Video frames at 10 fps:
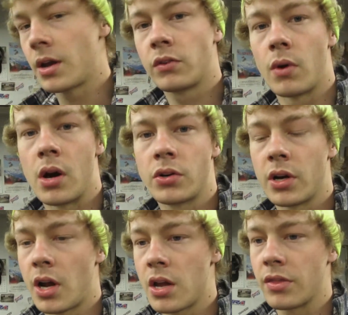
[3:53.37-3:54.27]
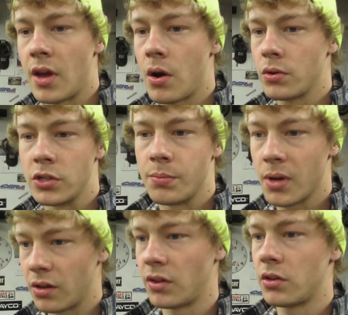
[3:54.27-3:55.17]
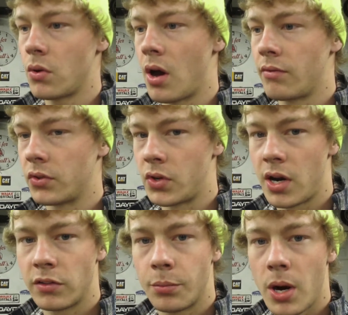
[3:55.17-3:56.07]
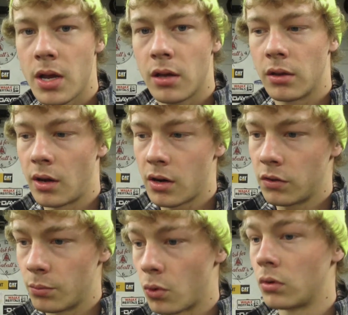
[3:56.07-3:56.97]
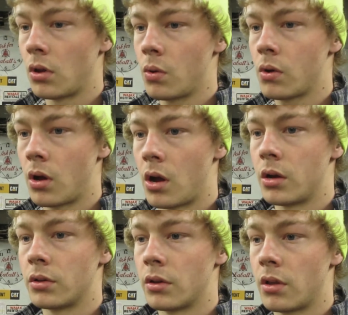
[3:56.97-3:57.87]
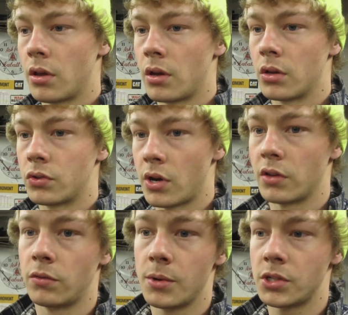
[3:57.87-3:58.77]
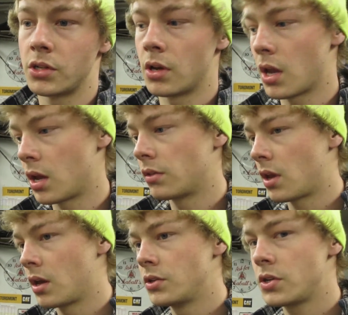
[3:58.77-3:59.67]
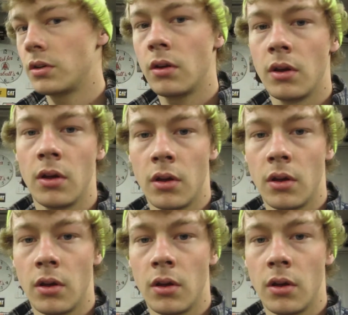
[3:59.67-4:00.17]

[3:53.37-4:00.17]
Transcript: mine to 109 thou just because I do have the trans brake. That is more load on the transmission and the engine.